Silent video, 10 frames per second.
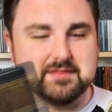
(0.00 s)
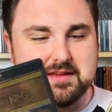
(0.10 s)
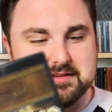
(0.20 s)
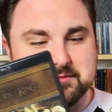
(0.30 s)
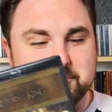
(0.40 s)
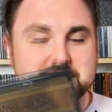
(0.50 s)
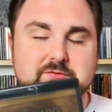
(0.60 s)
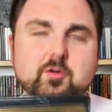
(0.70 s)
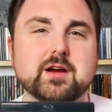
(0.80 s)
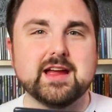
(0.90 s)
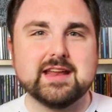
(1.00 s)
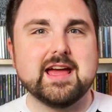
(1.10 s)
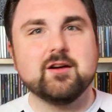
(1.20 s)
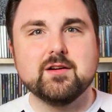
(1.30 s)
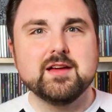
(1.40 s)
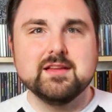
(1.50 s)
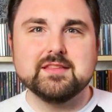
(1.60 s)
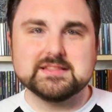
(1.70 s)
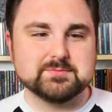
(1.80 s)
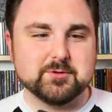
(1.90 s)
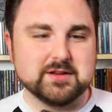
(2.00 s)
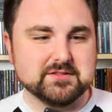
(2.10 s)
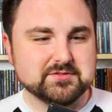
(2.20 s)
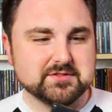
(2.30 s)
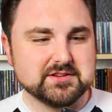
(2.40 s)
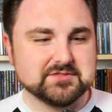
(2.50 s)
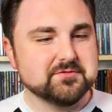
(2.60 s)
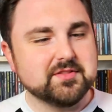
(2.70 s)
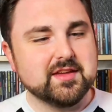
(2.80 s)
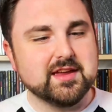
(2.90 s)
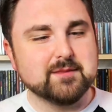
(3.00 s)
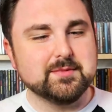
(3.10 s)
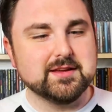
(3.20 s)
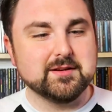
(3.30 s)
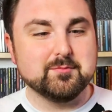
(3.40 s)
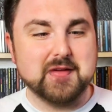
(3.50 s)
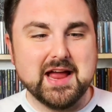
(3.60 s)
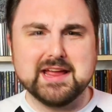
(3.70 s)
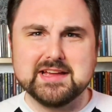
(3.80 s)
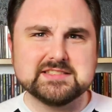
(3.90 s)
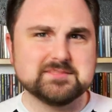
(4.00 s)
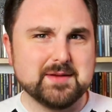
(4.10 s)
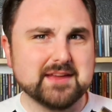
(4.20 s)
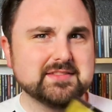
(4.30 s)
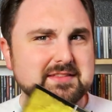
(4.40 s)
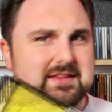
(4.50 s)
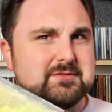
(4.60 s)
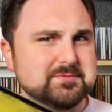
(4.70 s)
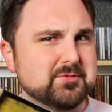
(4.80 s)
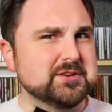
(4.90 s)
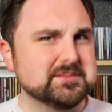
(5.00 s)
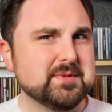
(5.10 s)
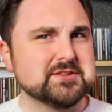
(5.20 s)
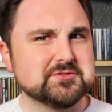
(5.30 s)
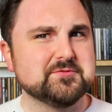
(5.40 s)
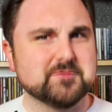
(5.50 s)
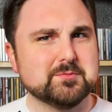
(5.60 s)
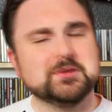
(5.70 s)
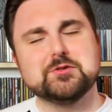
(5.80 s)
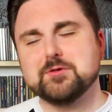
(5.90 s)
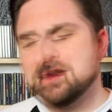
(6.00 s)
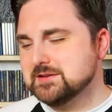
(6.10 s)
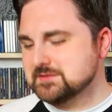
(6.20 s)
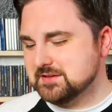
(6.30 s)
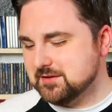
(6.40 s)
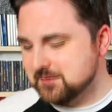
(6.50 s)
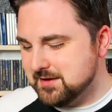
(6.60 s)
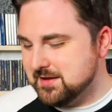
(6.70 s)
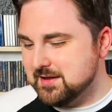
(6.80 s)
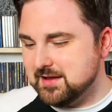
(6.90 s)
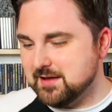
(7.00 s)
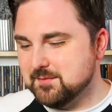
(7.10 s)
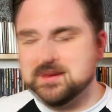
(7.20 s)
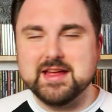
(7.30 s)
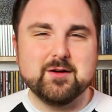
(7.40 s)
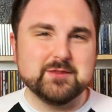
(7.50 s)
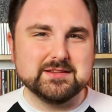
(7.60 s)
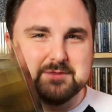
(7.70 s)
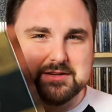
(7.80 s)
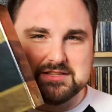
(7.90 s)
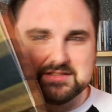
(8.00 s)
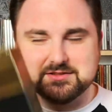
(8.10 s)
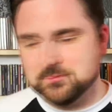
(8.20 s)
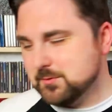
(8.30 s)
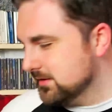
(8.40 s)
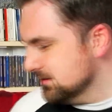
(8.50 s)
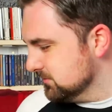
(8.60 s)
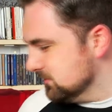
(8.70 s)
Then of course 4K now, that's a pretty traditional thing, but black cases back then, that was pretty special for Blu-ray. So, but yeah, we just adore this